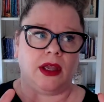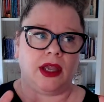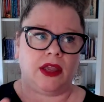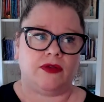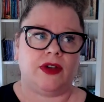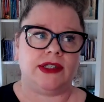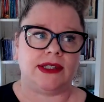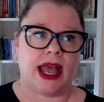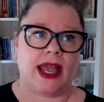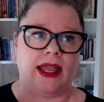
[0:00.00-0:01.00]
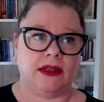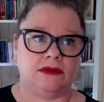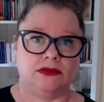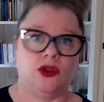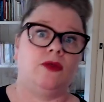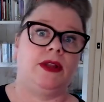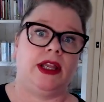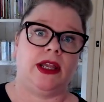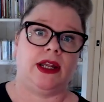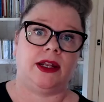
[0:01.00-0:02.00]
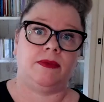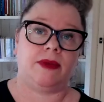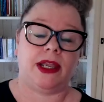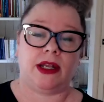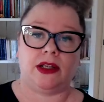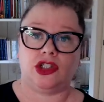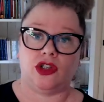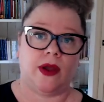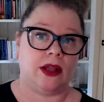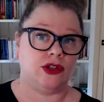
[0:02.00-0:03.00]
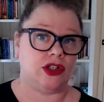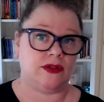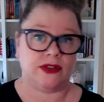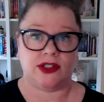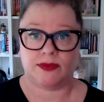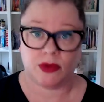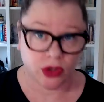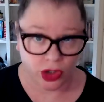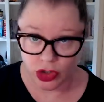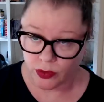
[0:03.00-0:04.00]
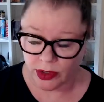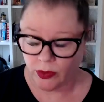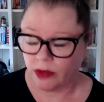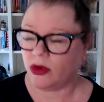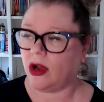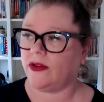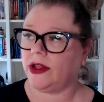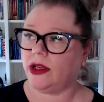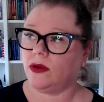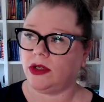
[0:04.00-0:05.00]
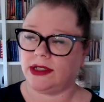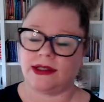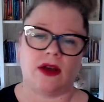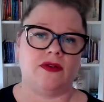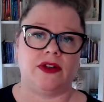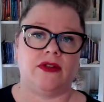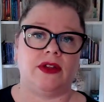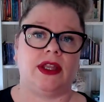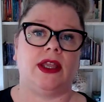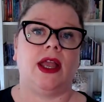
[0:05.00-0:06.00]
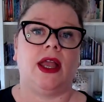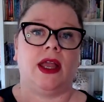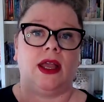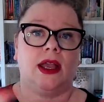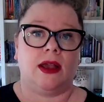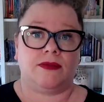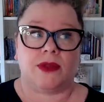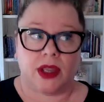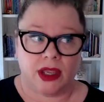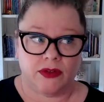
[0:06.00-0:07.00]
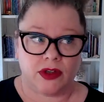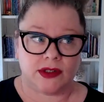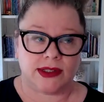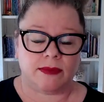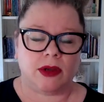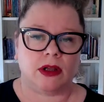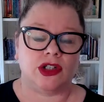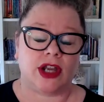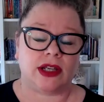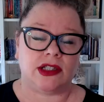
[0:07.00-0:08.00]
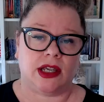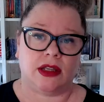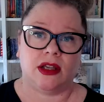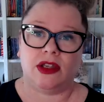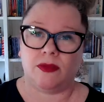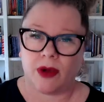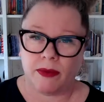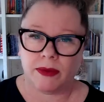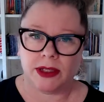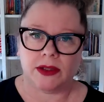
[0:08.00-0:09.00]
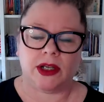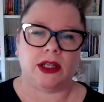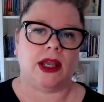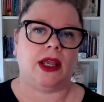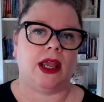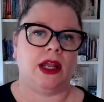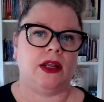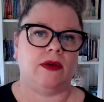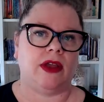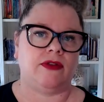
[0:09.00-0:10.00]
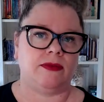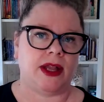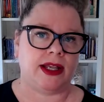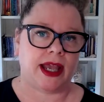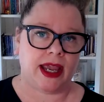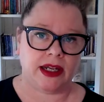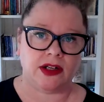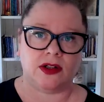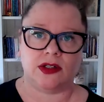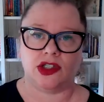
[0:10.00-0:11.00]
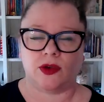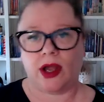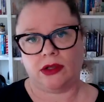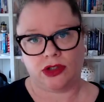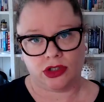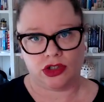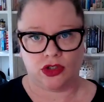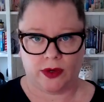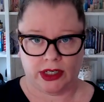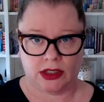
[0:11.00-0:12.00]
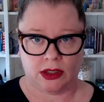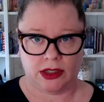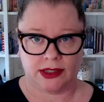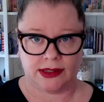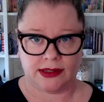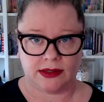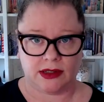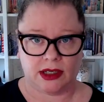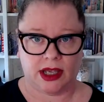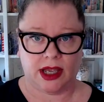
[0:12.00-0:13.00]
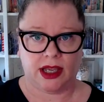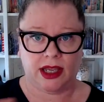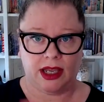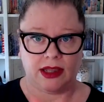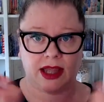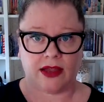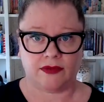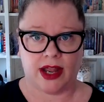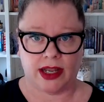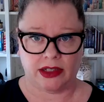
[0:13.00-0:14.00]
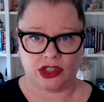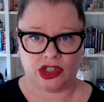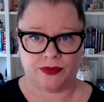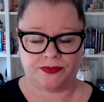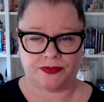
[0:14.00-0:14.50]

If we say normally you're going to be getting 200 if it's just you doing the work privately or yourself and everything, if you're subcontracting, you're probably looking at anywhere from like $80 to $120, okay, in that range